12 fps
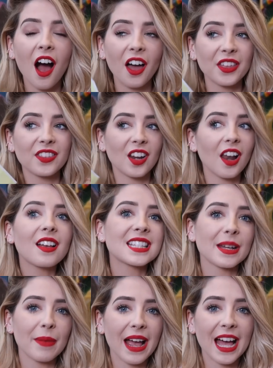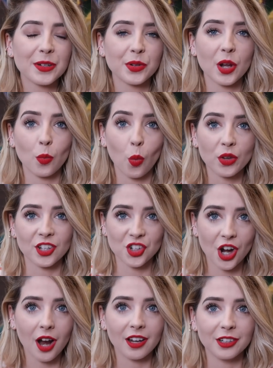I think the last time I had one, I was a
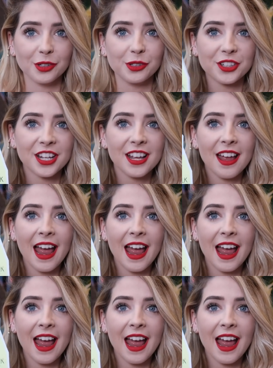child.